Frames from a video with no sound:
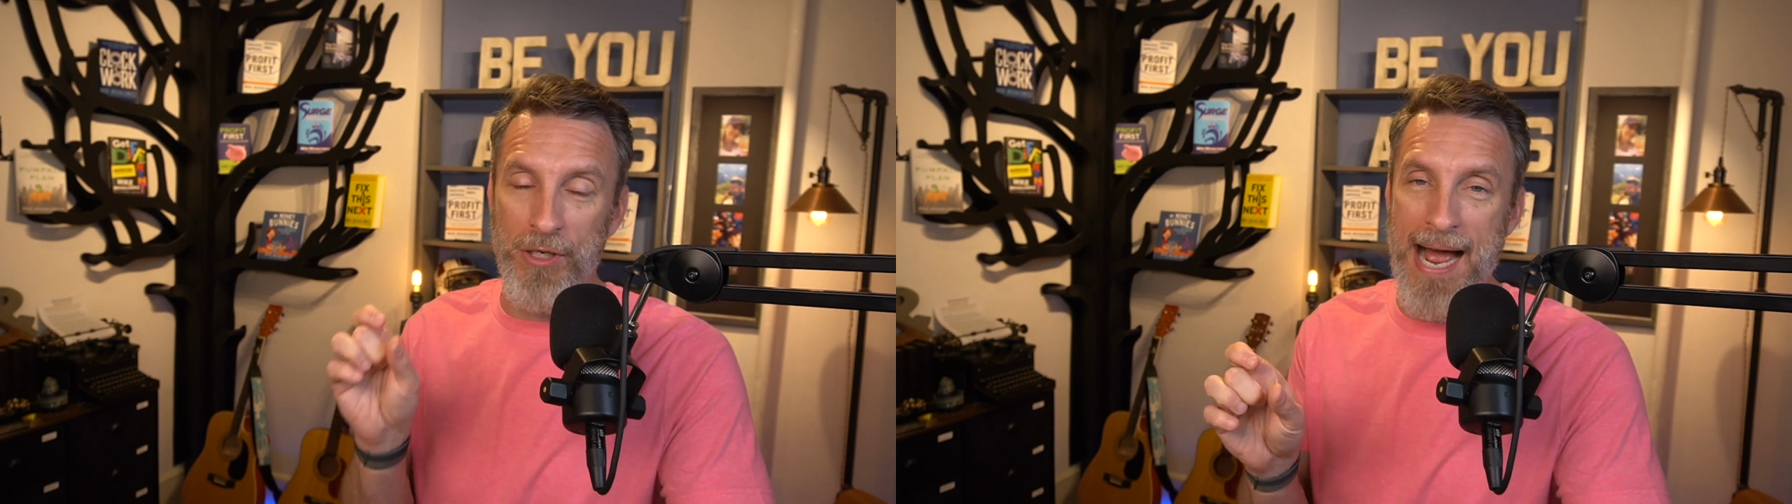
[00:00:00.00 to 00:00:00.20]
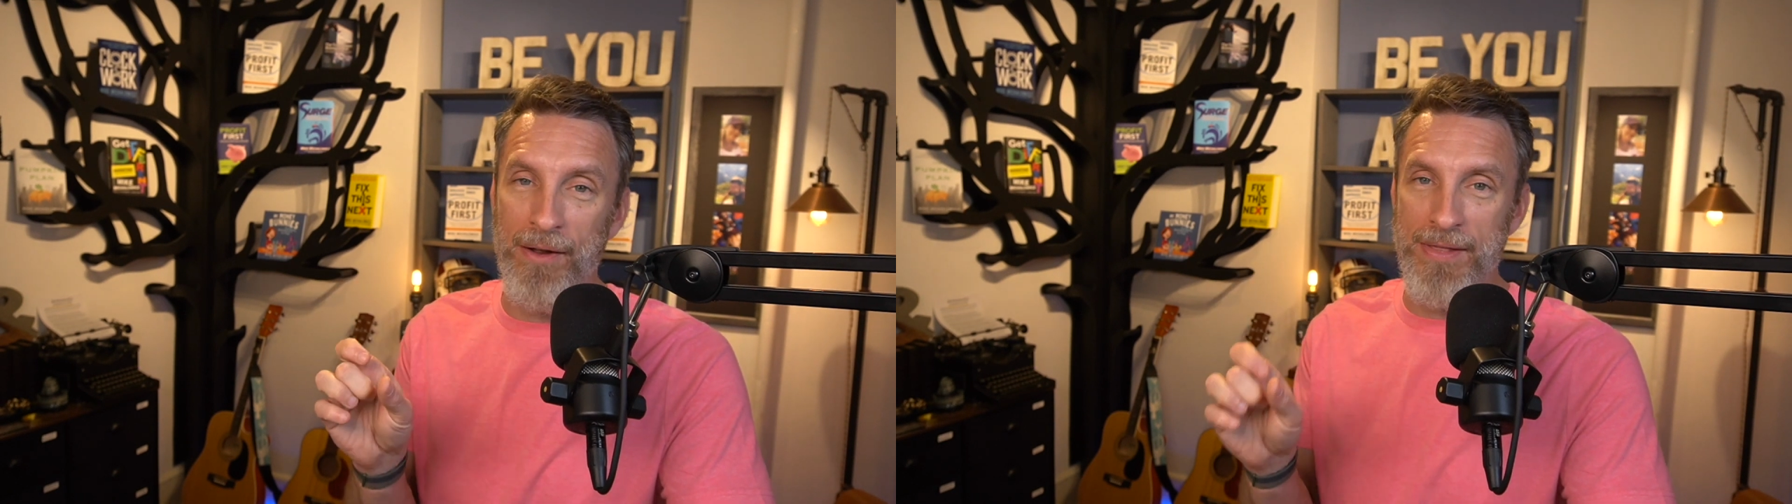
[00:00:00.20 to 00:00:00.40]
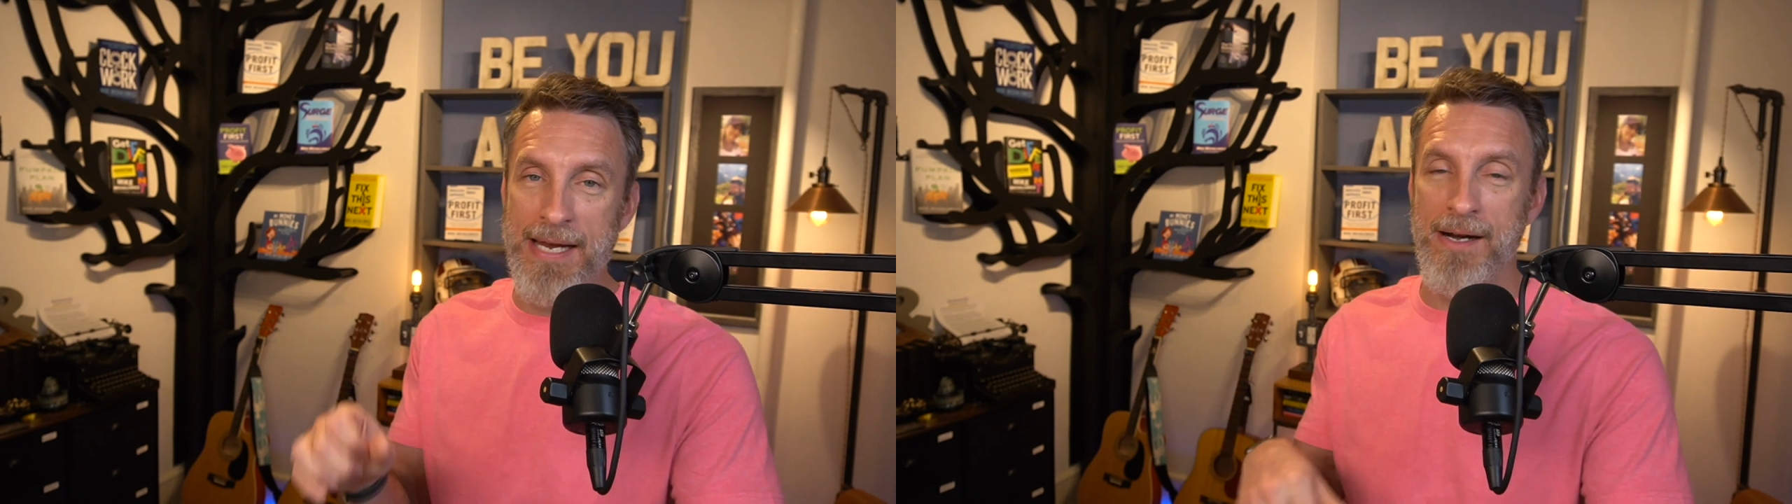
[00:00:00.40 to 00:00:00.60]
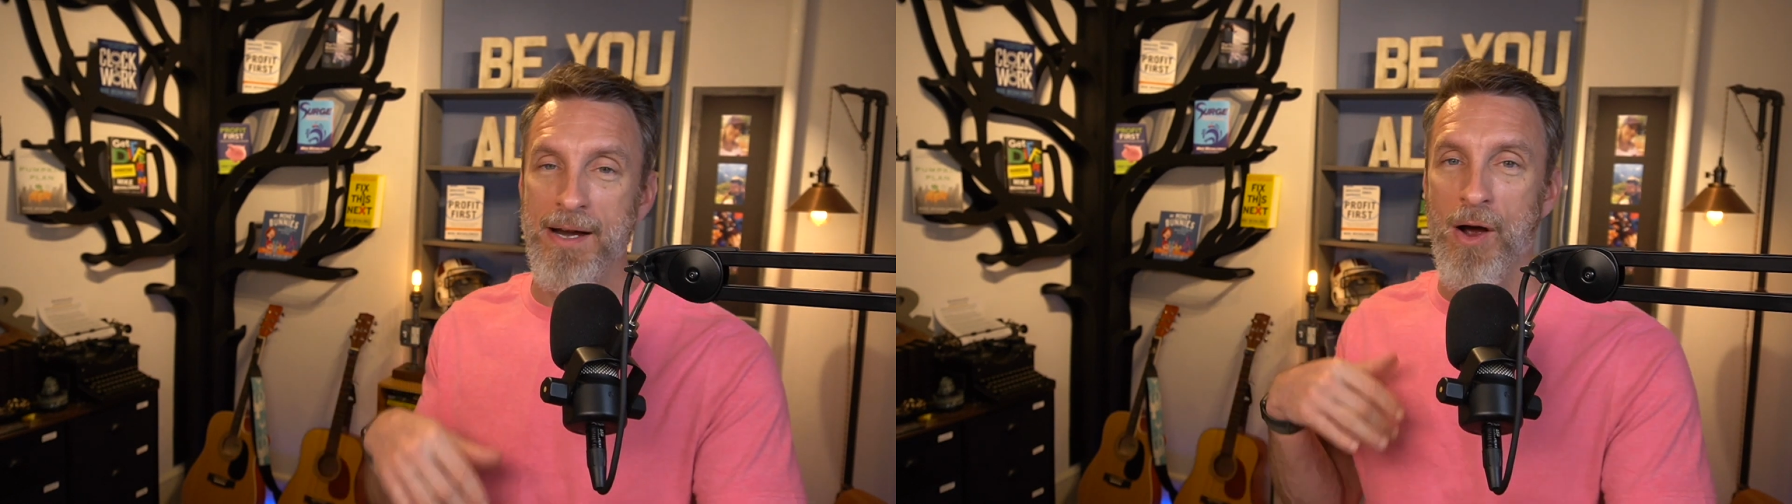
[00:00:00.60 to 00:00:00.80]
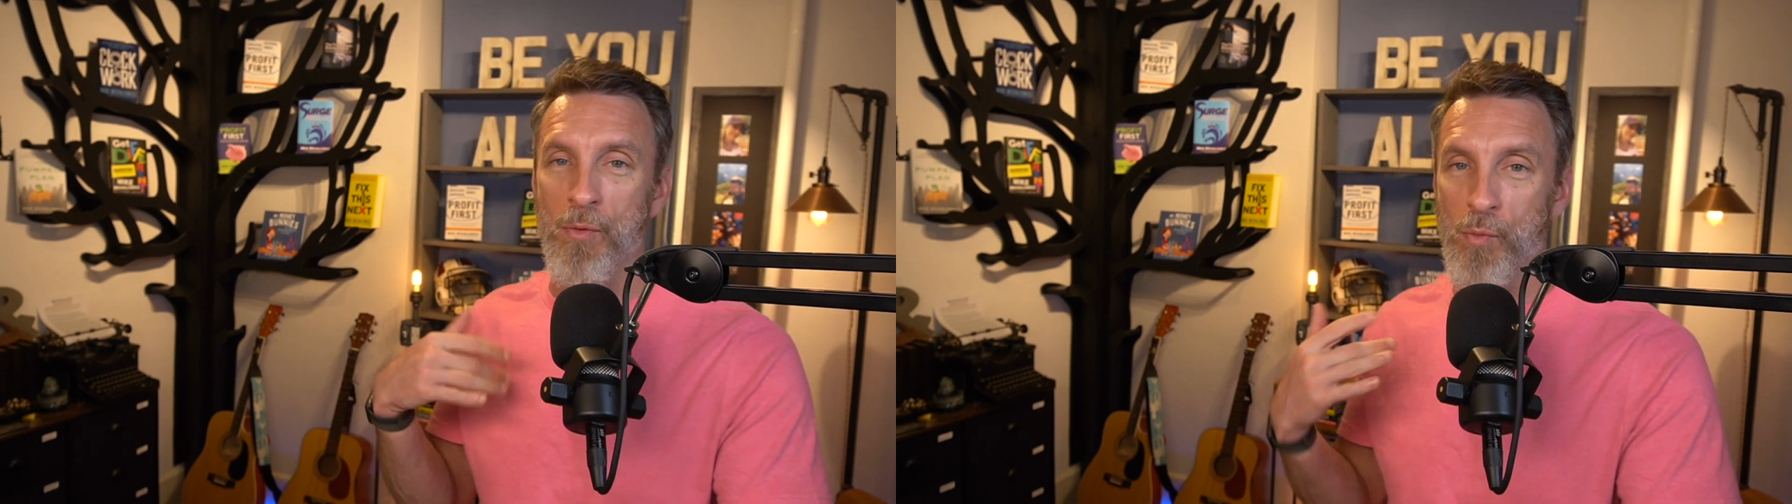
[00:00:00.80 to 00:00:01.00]
out there,
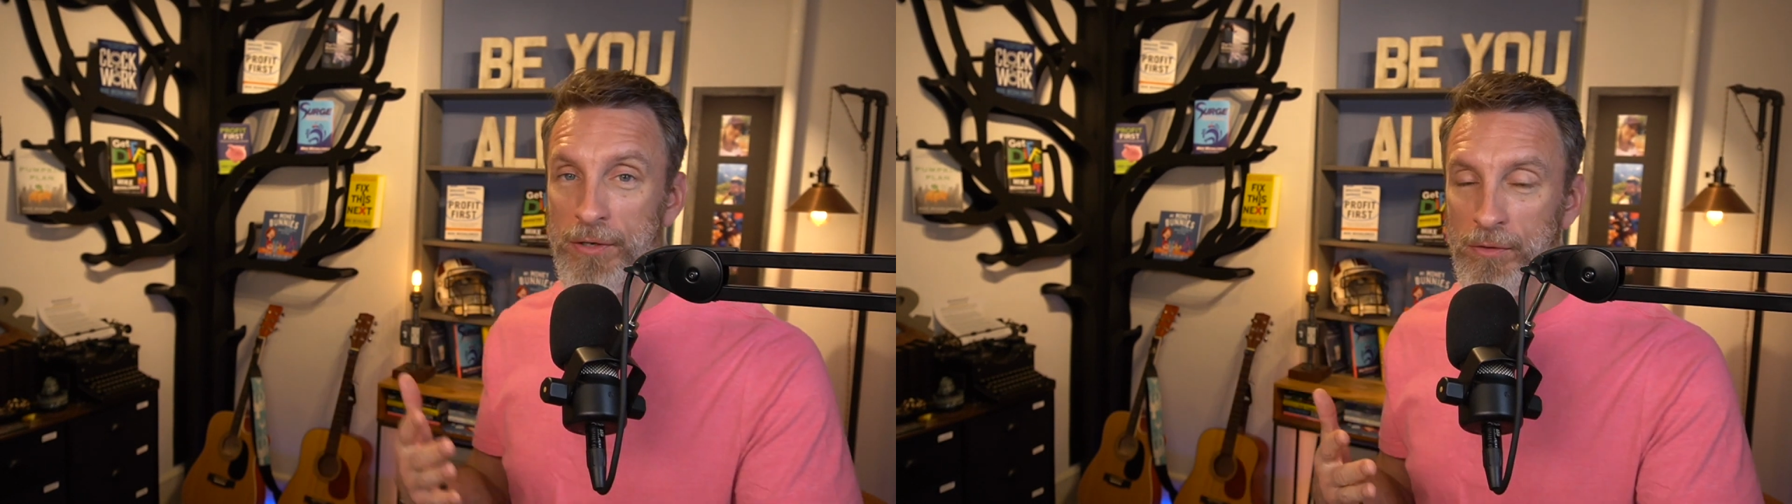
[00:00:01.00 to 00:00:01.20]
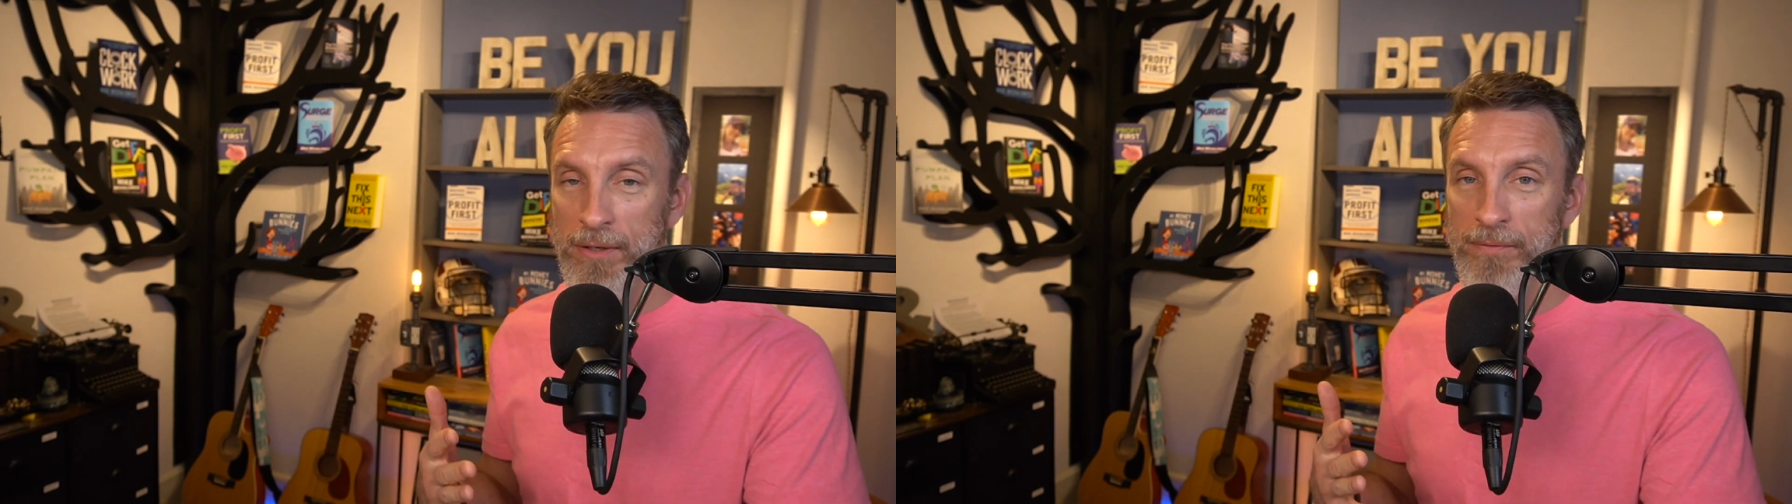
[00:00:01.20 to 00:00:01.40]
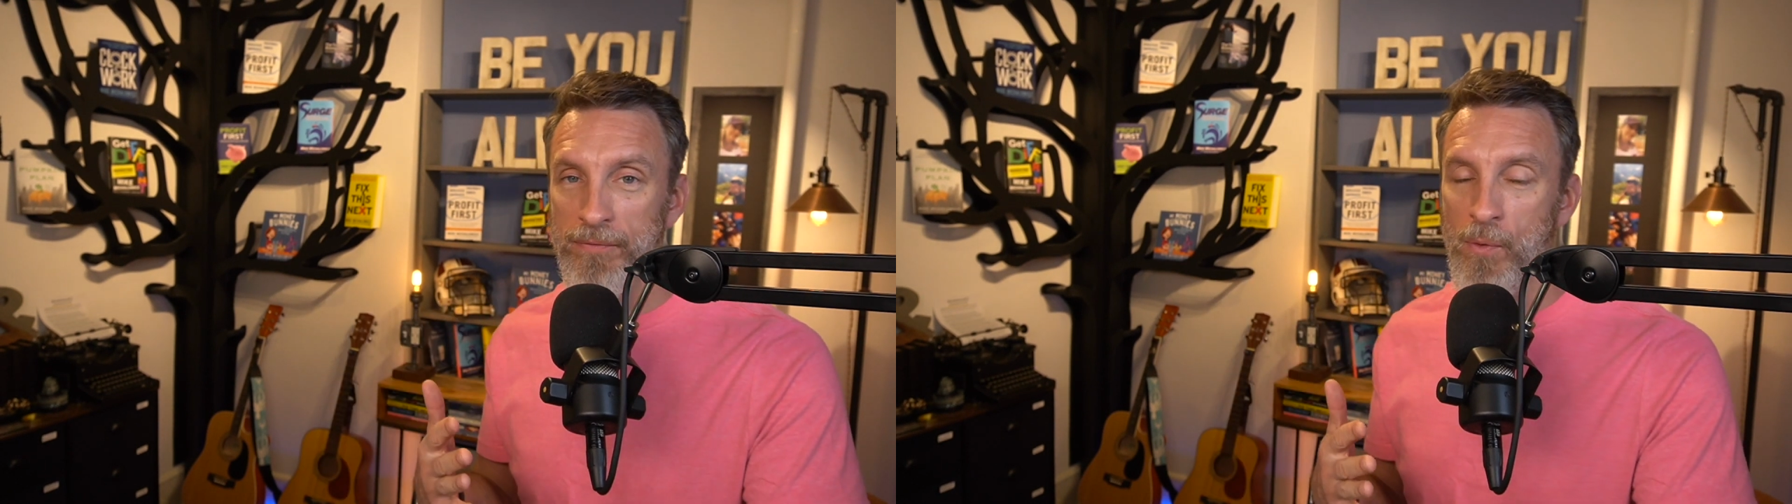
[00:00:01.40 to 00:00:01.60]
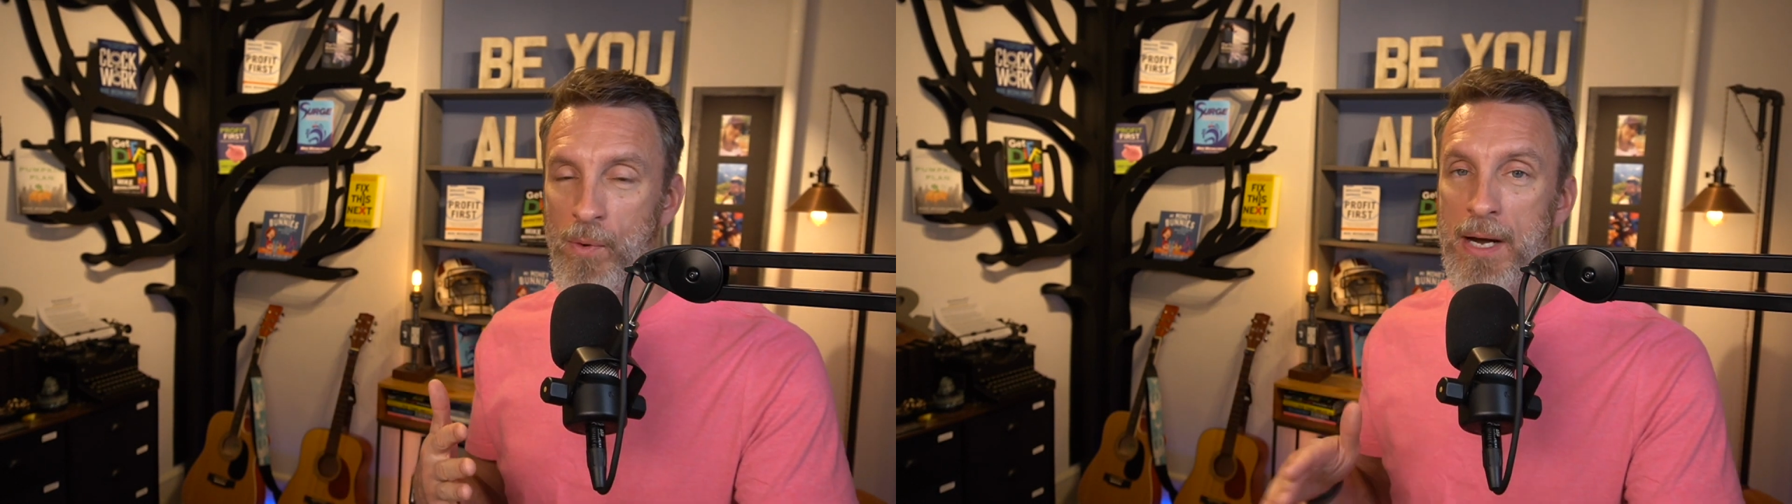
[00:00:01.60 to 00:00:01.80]
what they're looking for.